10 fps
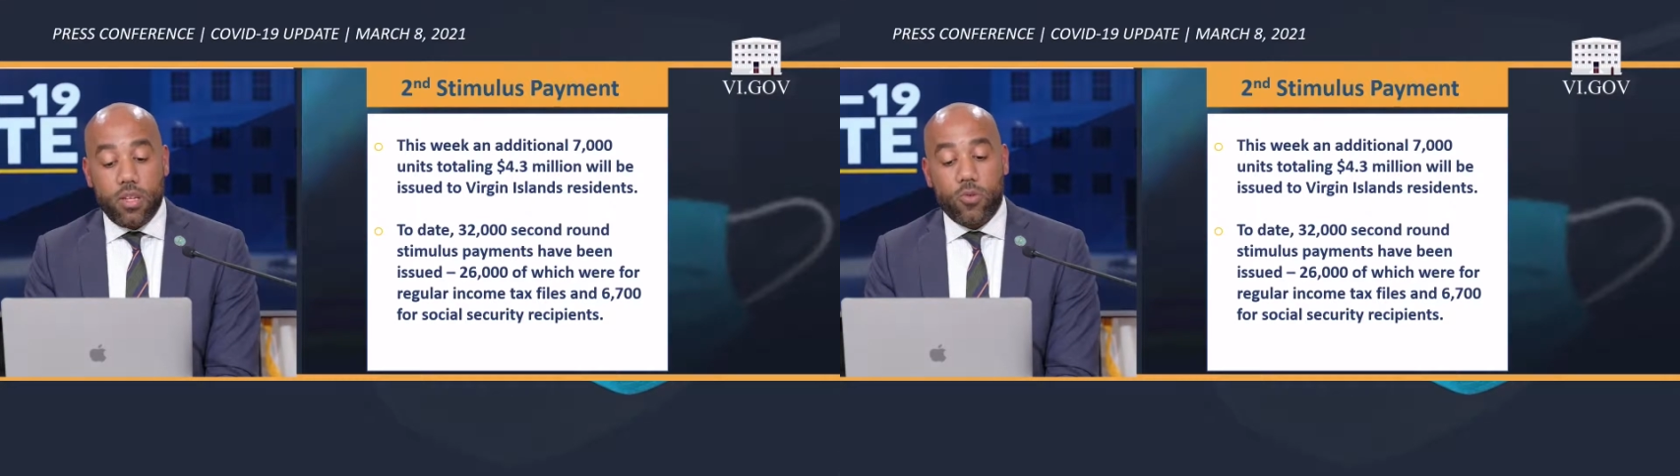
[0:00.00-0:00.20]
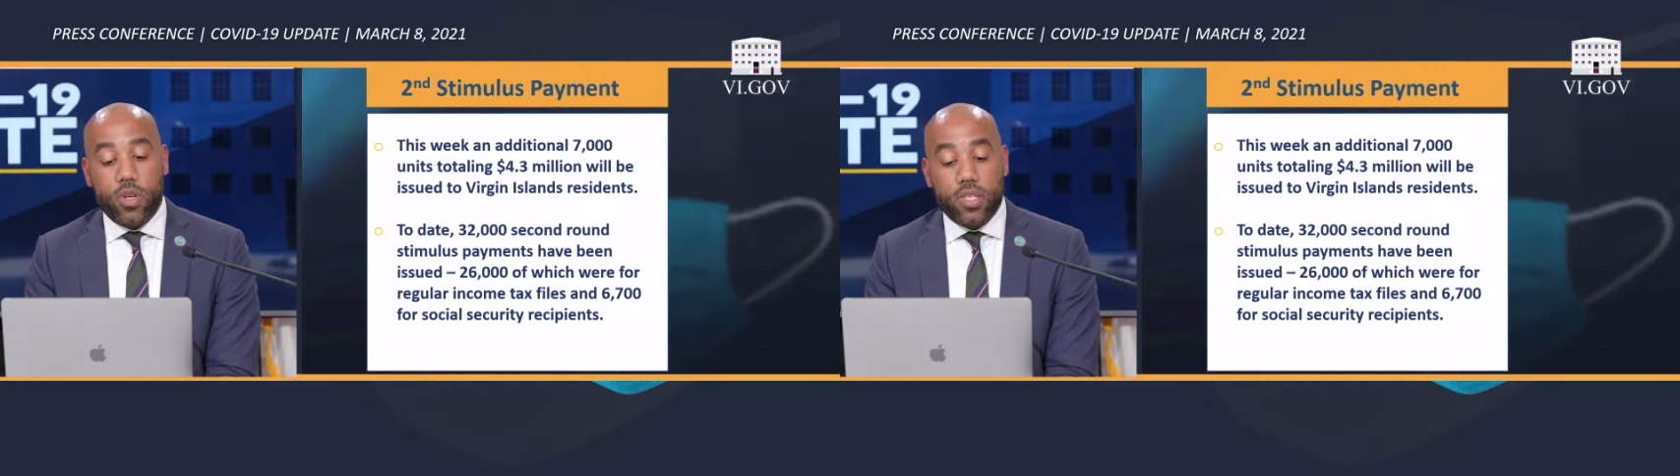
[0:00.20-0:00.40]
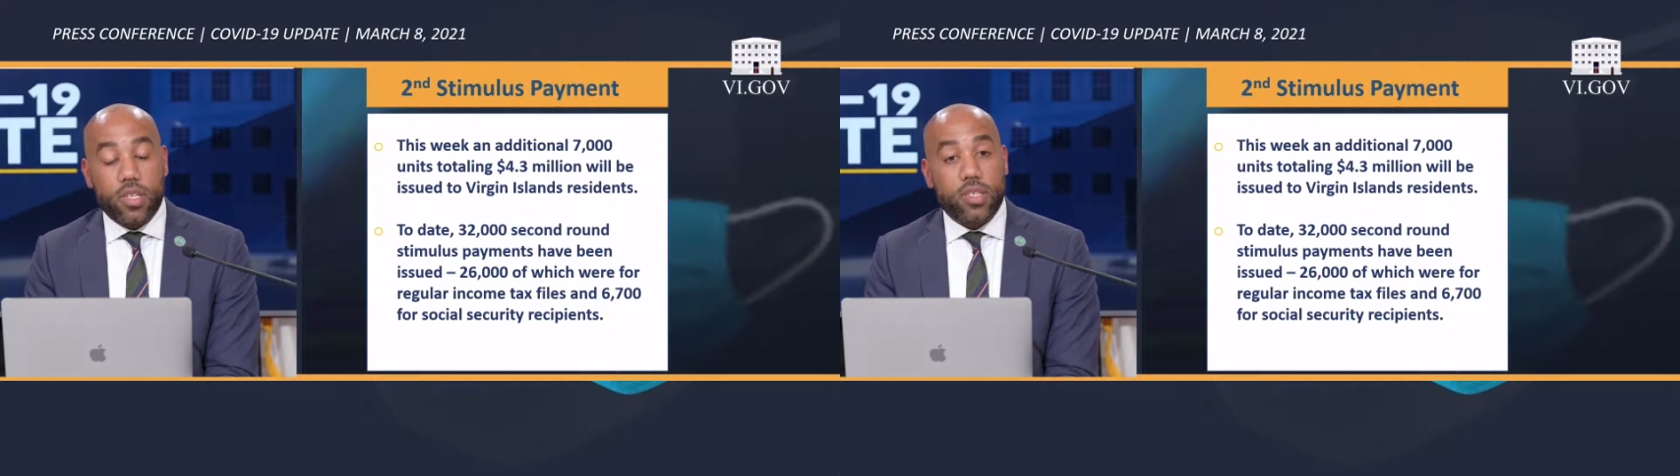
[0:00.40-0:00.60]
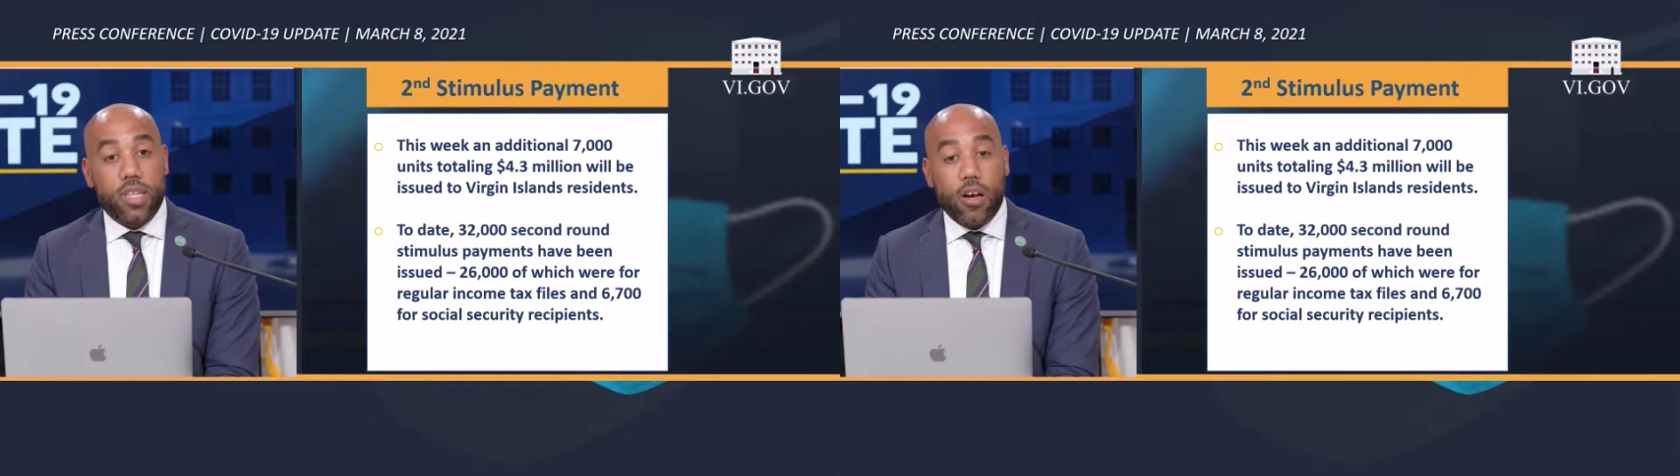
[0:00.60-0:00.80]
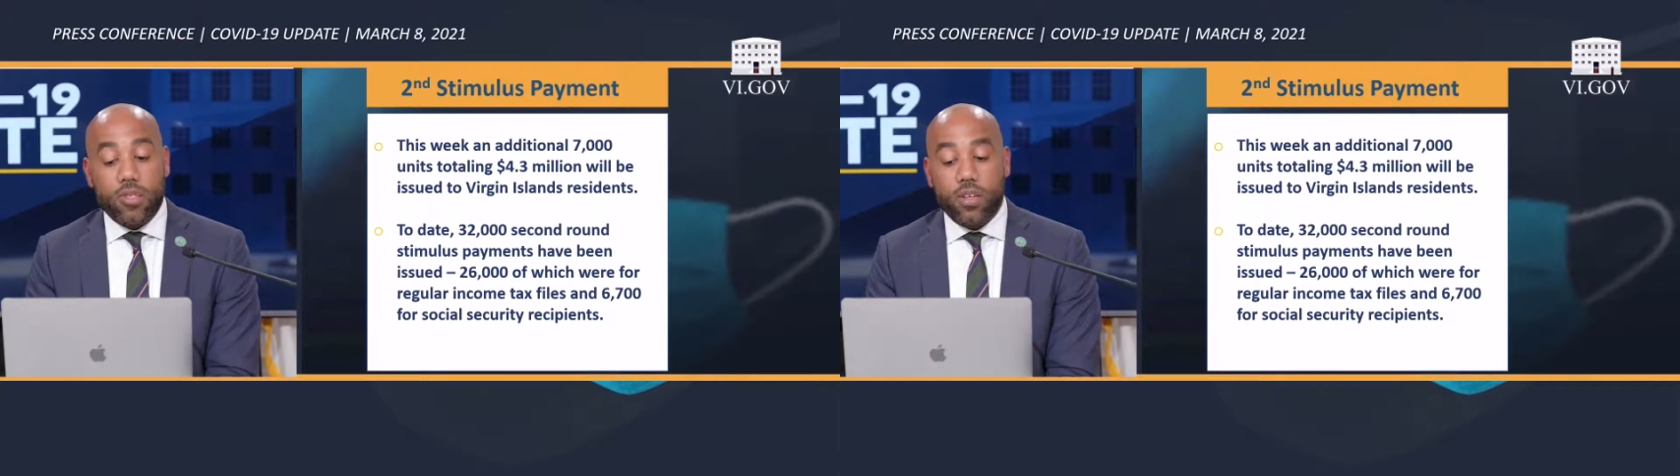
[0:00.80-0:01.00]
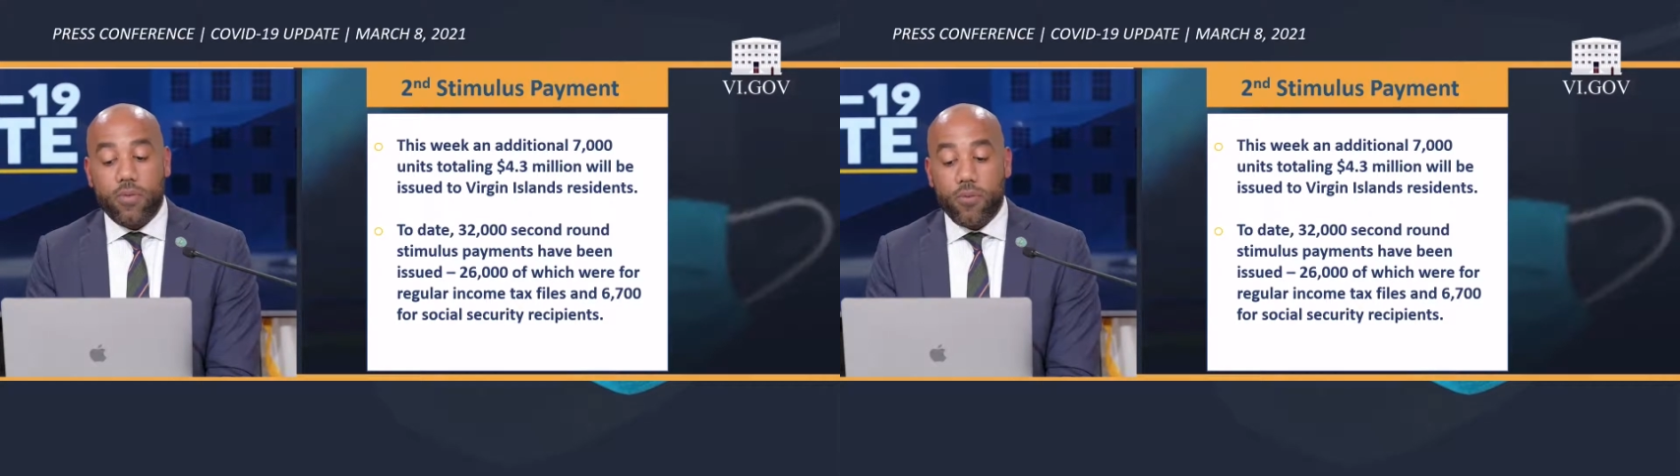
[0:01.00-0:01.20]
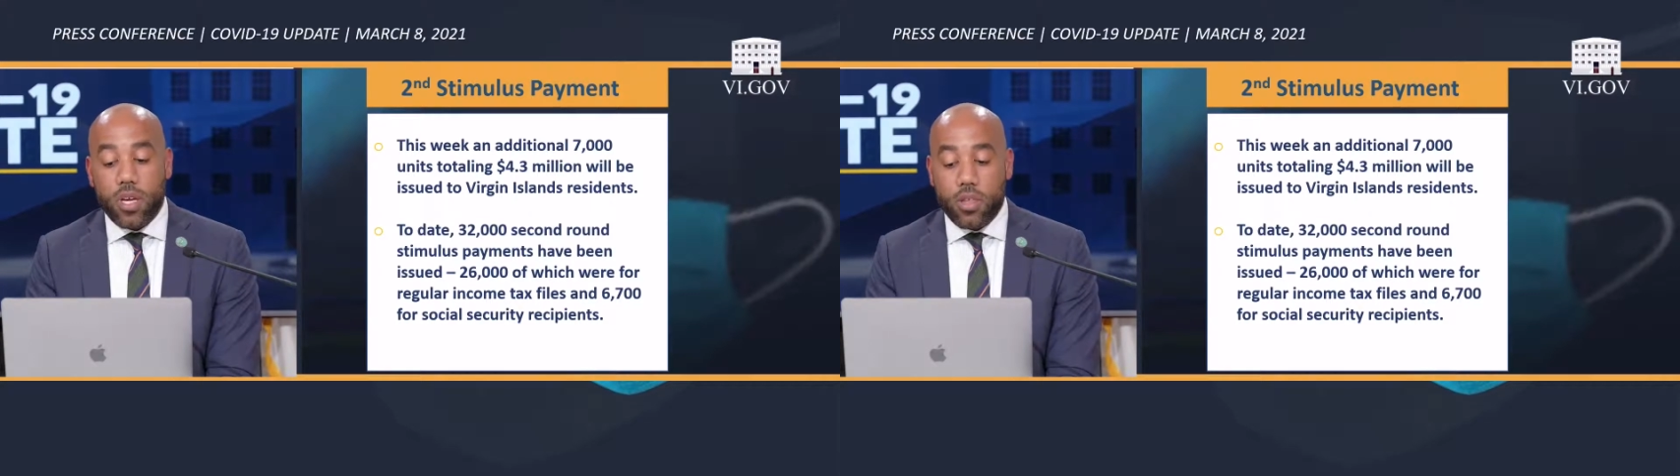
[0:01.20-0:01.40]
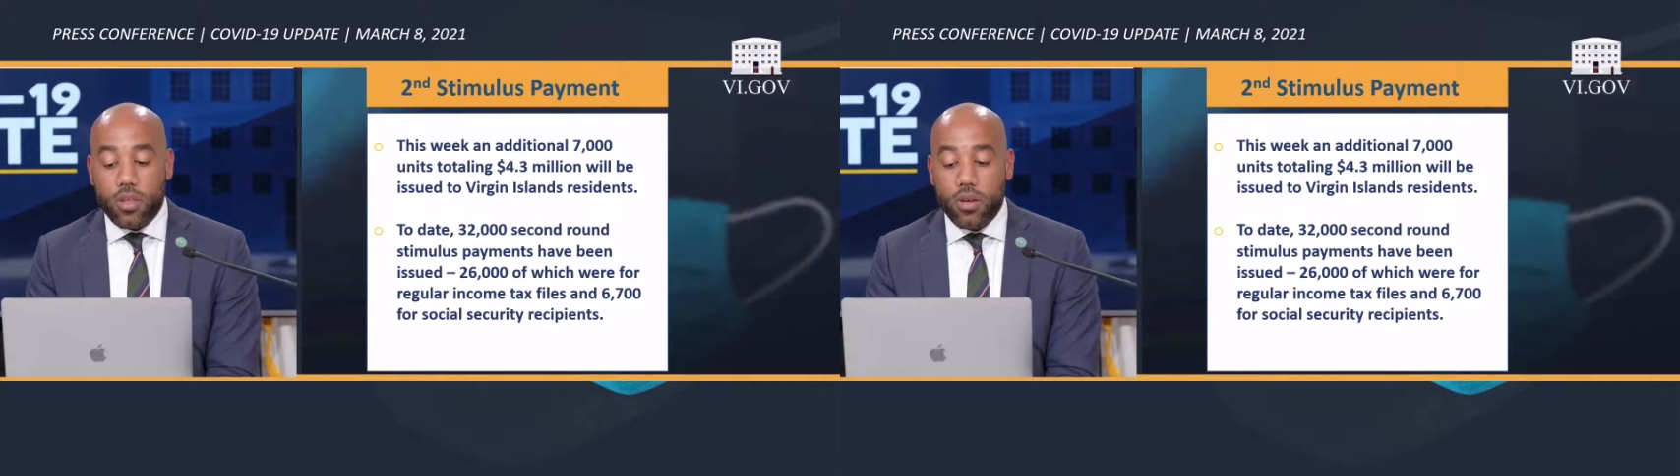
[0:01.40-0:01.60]
26,000 of
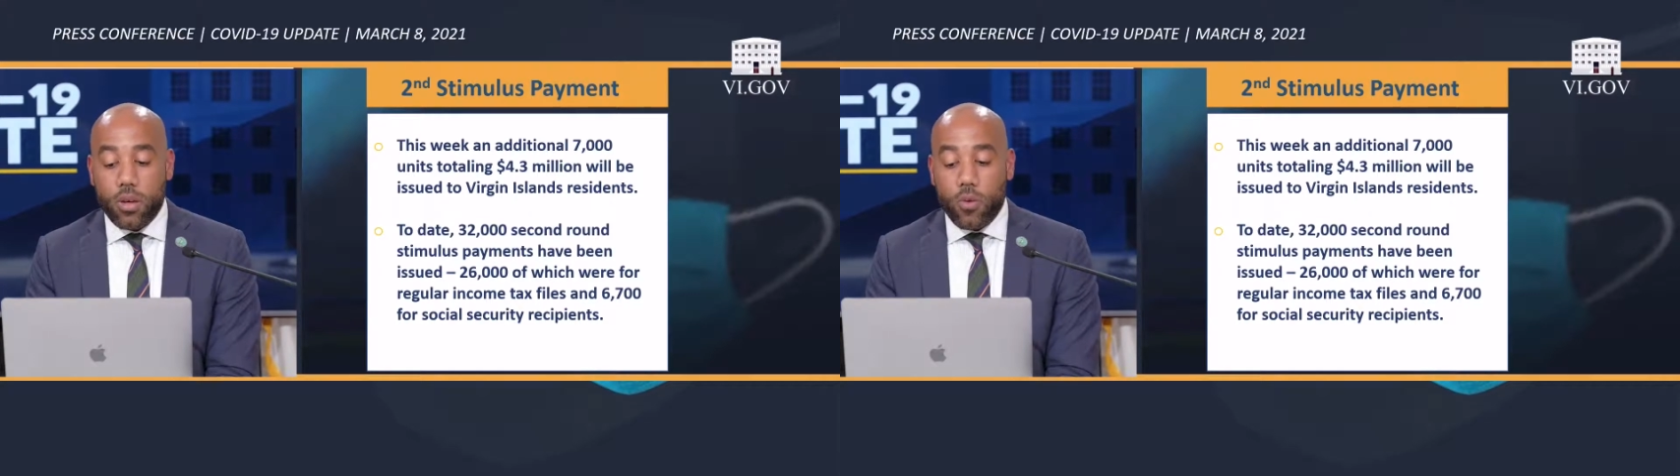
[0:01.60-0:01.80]
which